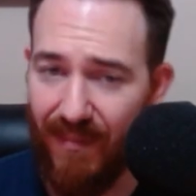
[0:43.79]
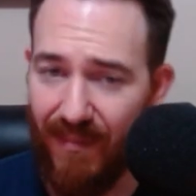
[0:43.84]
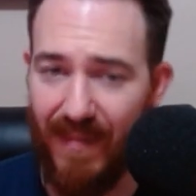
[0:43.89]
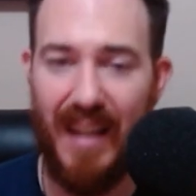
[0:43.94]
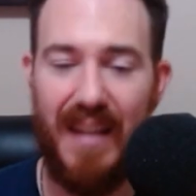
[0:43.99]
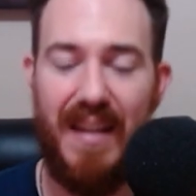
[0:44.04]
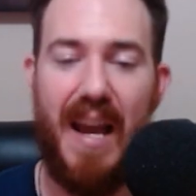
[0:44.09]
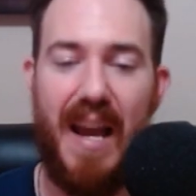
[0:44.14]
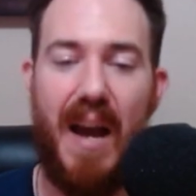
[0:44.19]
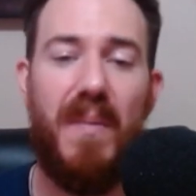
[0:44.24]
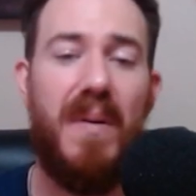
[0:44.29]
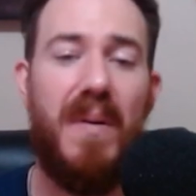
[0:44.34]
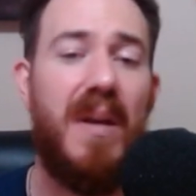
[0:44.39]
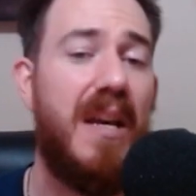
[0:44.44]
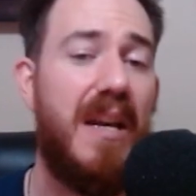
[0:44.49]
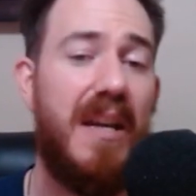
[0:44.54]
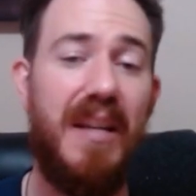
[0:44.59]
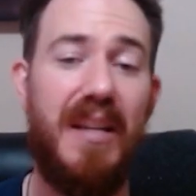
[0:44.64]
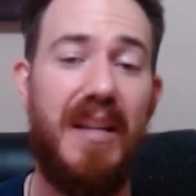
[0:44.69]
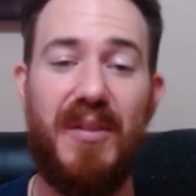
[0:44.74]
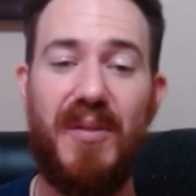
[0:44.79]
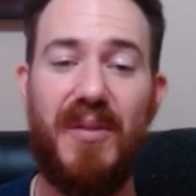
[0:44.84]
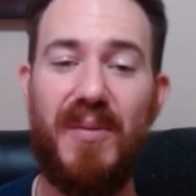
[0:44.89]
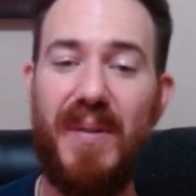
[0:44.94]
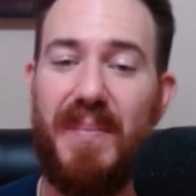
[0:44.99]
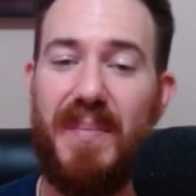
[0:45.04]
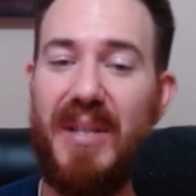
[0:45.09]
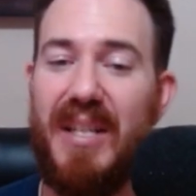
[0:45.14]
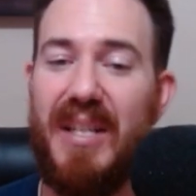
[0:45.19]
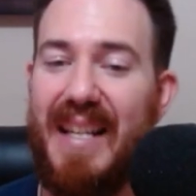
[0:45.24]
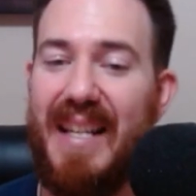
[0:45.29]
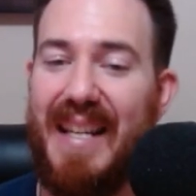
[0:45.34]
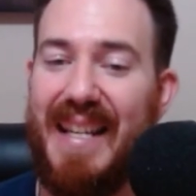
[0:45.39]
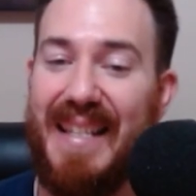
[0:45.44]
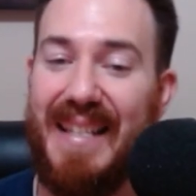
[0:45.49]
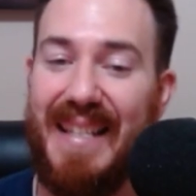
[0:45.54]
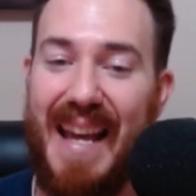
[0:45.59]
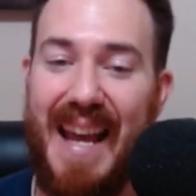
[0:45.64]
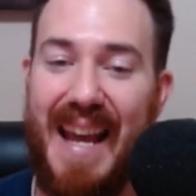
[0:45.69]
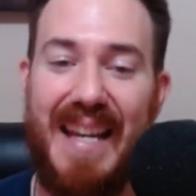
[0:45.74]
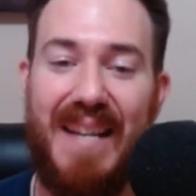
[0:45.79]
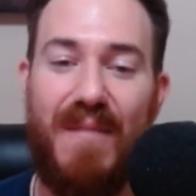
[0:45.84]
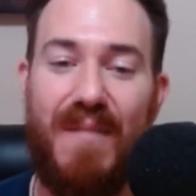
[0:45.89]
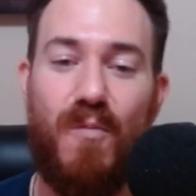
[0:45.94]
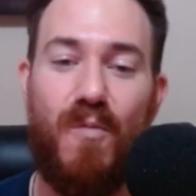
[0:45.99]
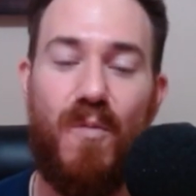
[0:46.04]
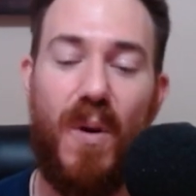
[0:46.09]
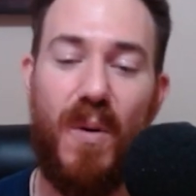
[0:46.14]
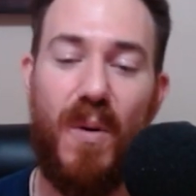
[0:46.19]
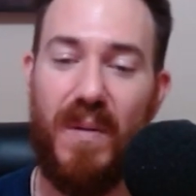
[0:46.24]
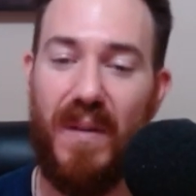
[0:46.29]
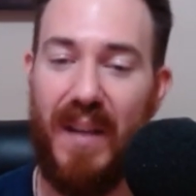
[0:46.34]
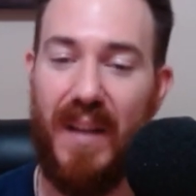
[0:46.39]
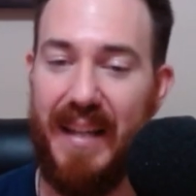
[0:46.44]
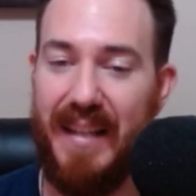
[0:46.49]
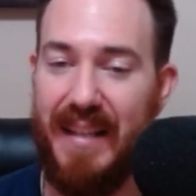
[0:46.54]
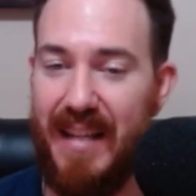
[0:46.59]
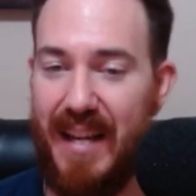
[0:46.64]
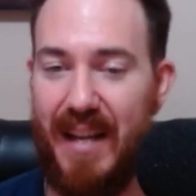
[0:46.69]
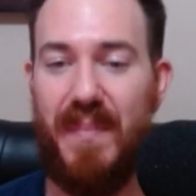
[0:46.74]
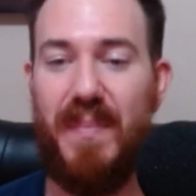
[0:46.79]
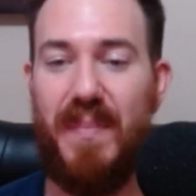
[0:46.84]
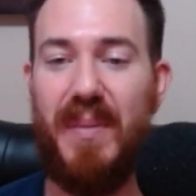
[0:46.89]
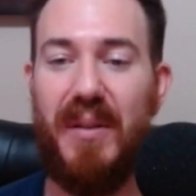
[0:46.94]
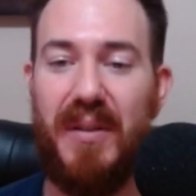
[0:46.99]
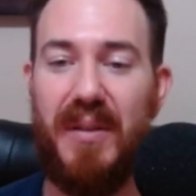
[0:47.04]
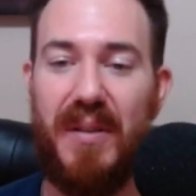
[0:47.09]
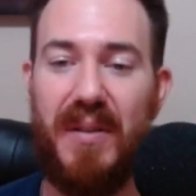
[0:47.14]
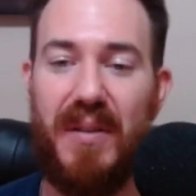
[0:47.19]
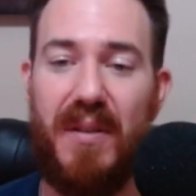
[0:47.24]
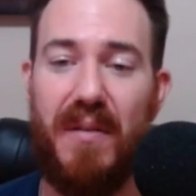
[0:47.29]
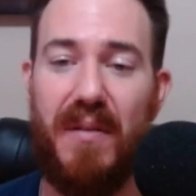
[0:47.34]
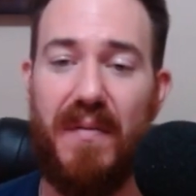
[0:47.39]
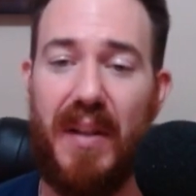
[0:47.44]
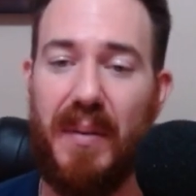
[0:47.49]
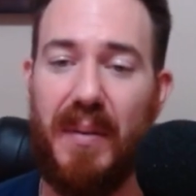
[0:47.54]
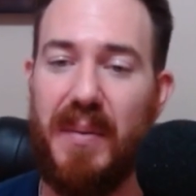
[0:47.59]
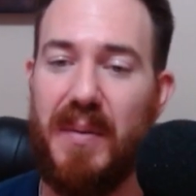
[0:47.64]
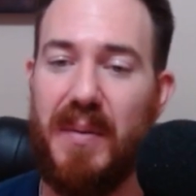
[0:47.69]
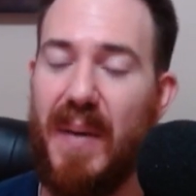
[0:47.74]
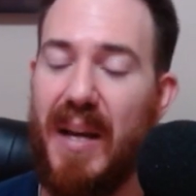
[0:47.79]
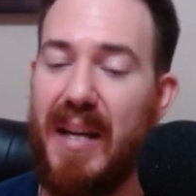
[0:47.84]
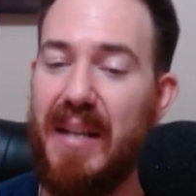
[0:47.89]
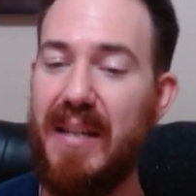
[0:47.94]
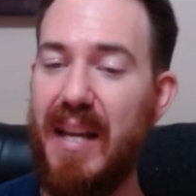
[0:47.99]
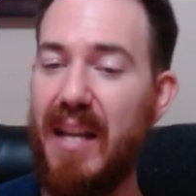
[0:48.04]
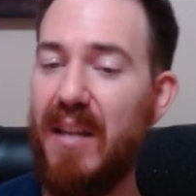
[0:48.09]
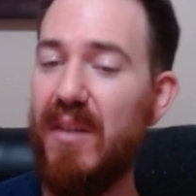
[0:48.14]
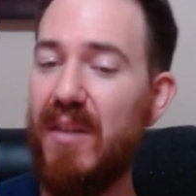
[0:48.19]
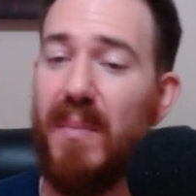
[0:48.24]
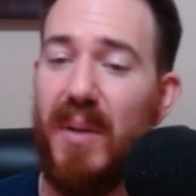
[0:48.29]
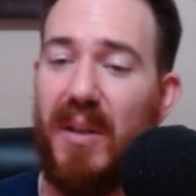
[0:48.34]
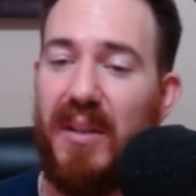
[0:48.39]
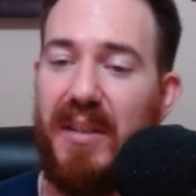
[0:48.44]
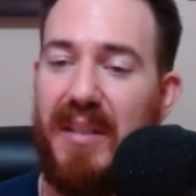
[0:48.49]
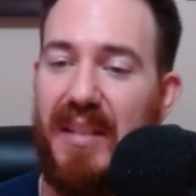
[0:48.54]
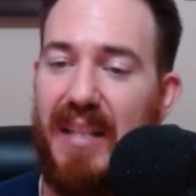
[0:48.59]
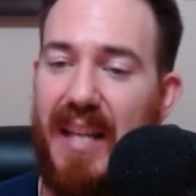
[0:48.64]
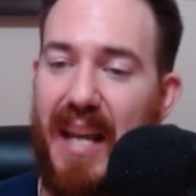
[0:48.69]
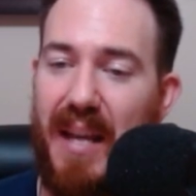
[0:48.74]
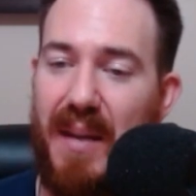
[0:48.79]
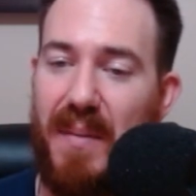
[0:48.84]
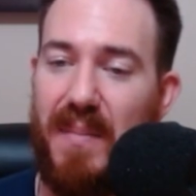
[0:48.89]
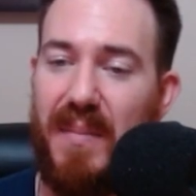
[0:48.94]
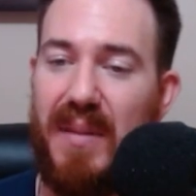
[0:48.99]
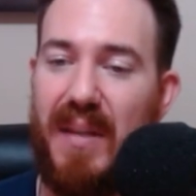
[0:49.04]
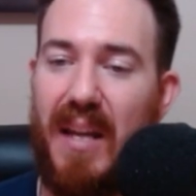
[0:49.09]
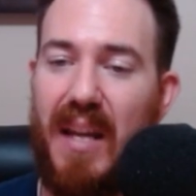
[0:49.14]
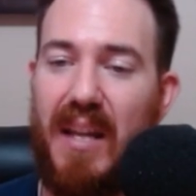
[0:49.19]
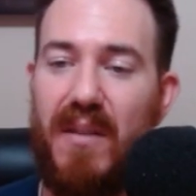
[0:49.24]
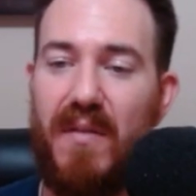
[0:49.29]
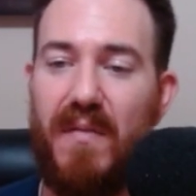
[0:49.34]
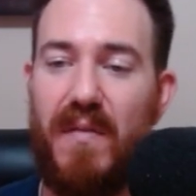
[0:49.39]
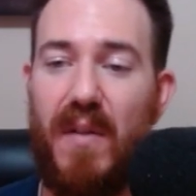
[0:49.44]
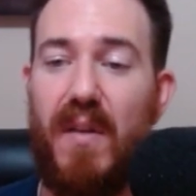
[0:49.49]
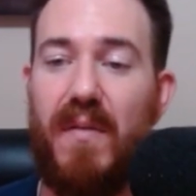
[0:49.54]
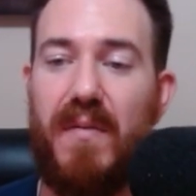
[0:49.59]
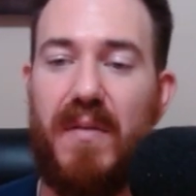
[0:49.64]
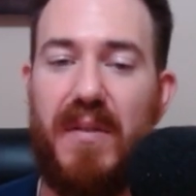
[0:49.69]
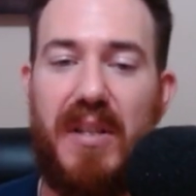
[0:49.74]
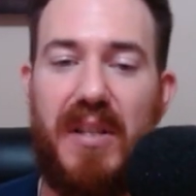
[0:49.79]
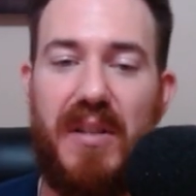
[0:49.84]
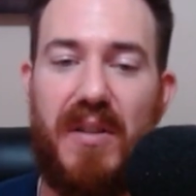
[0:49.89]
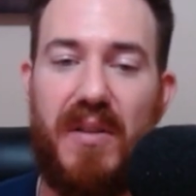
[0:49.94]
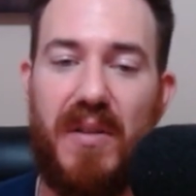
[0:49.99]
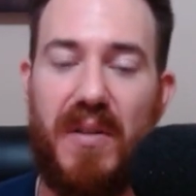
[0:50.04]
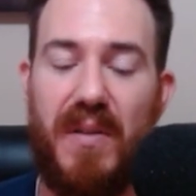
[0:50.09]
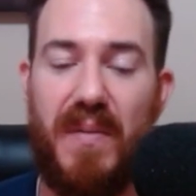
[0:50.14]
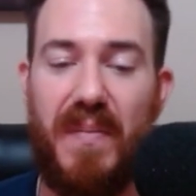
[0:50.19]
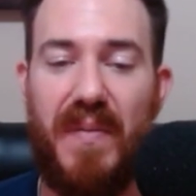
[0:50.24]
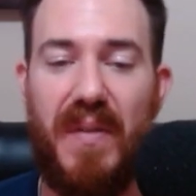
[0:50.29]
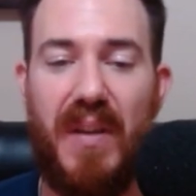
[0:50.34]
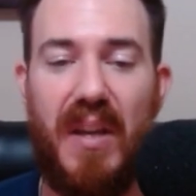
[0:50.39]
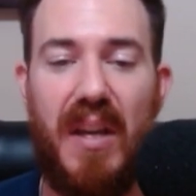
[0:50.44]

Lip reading: Now, Inscryption is a roguelike deck builder developed by Daniel Mullins Games and Devolver Digital.